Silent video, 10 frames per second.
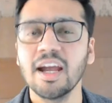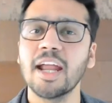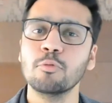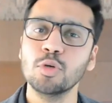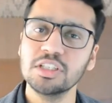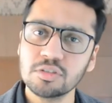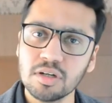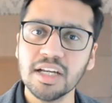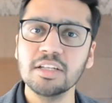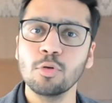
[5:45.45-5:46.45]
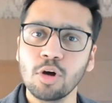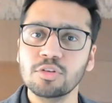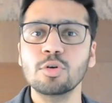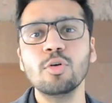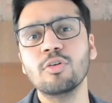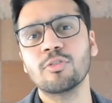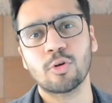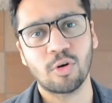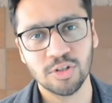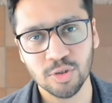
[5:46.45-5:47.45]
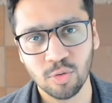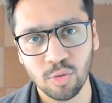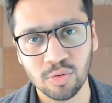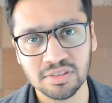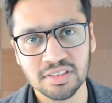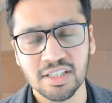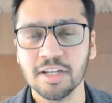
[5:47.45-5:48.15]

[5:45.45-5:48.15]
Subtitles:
And we try not to go for audio calls,